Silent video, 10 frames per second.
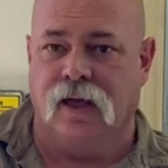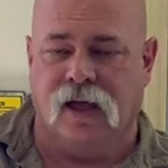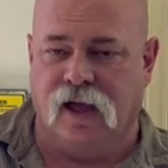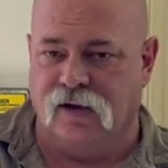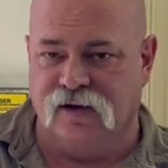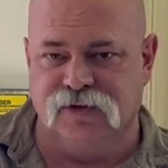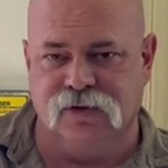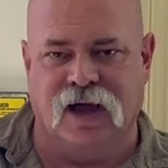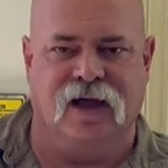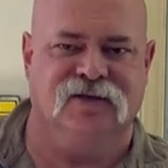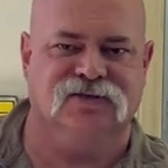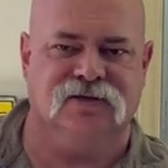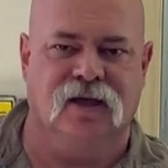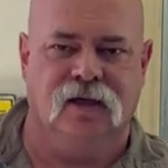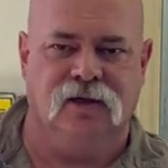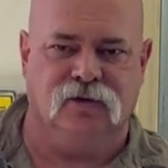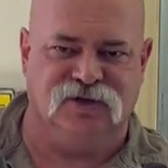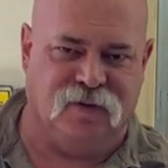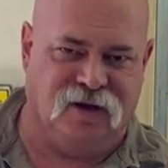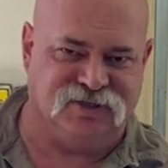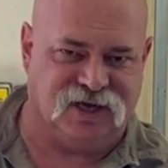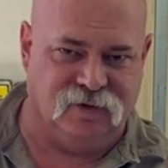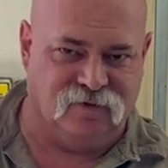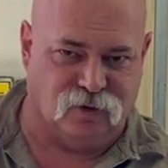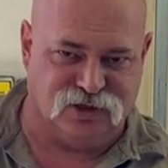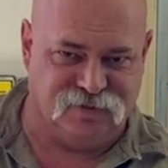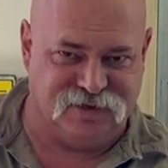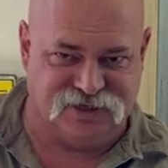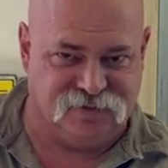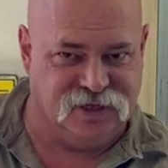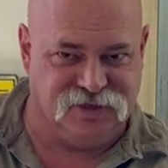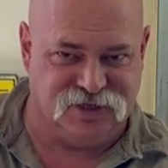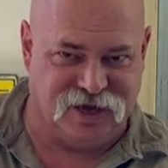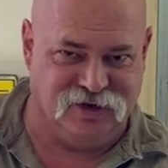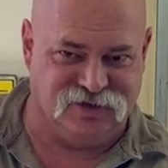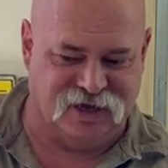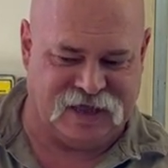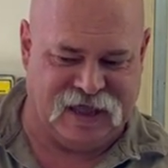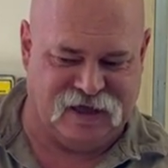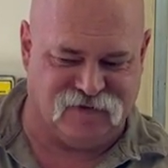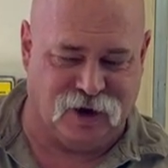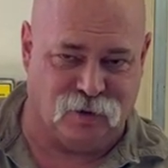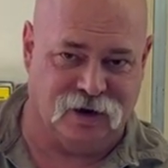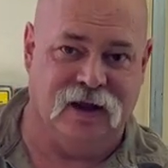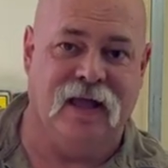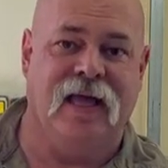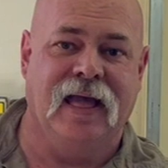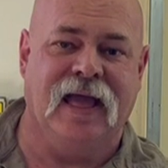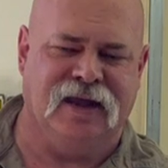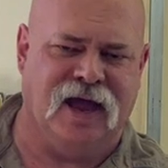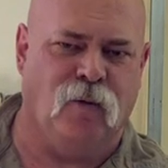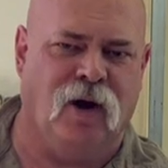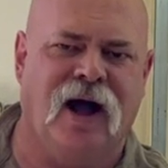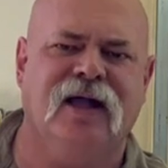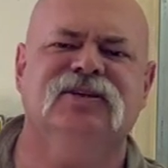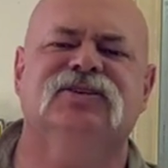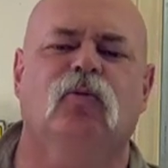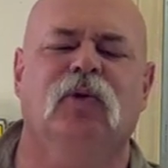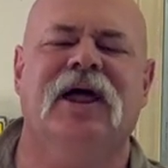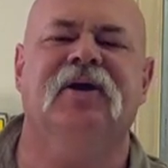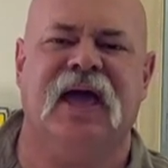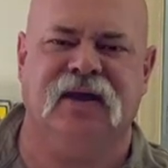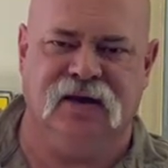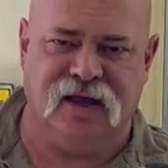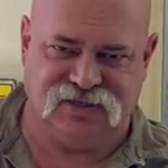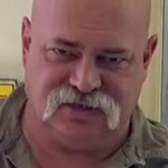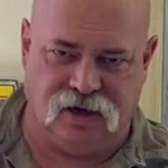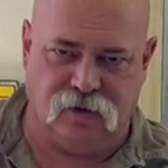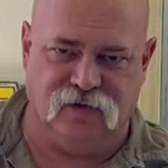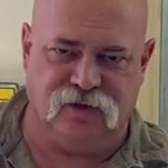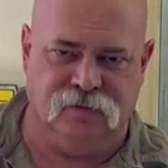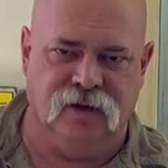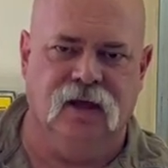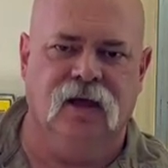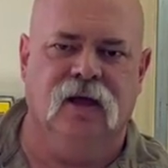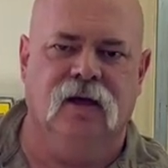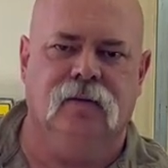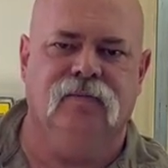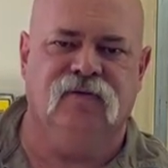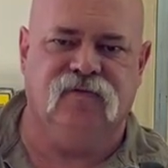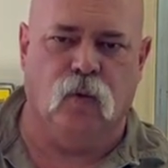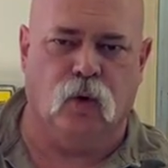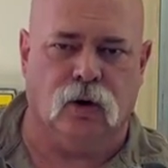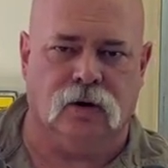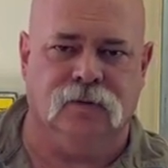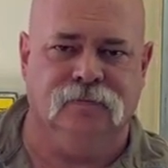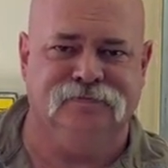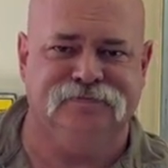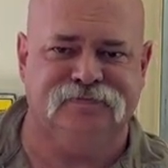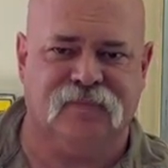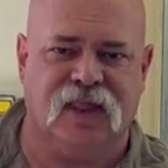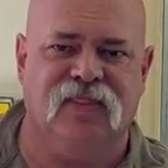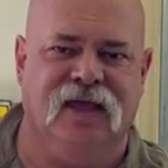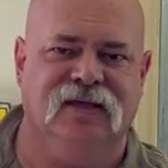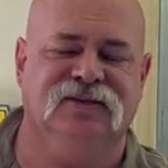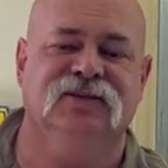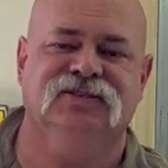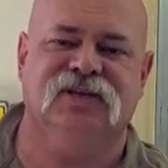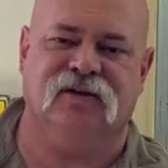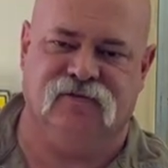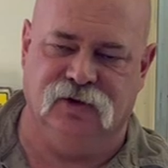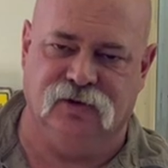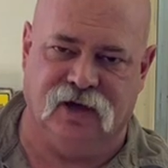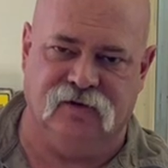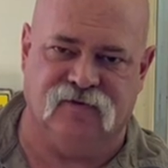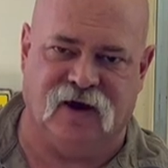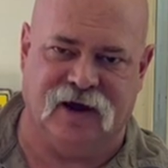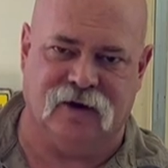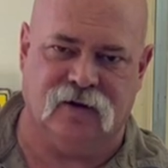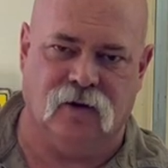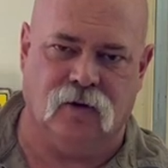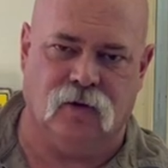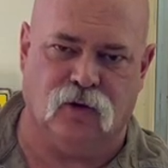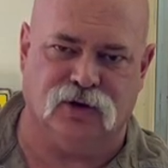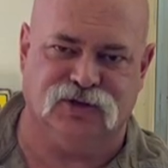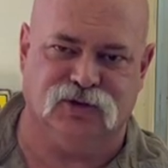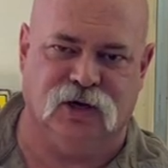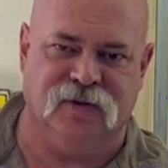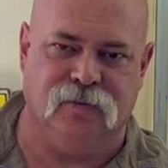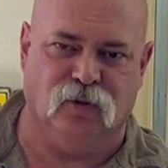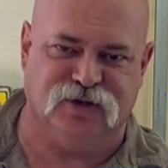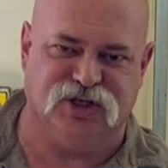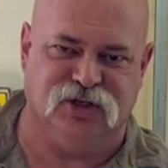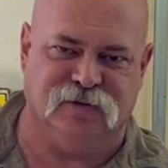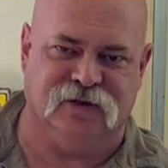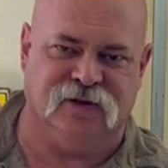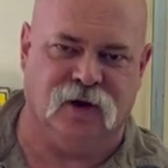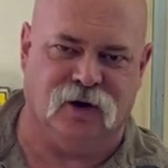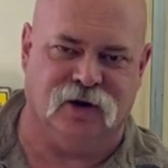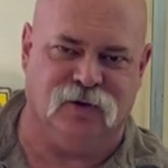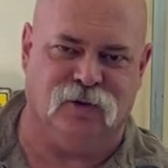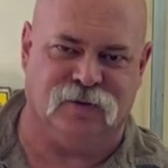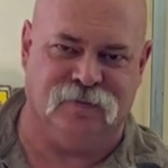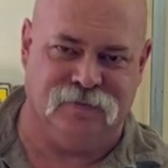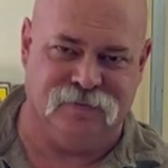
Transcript: I love you guys. Your response time, unfortunately, because I'm in Edge County, is like a half hour. And I just went out and had a nice talk with them before they set a field on fire or screwed up any more machinery than they already were.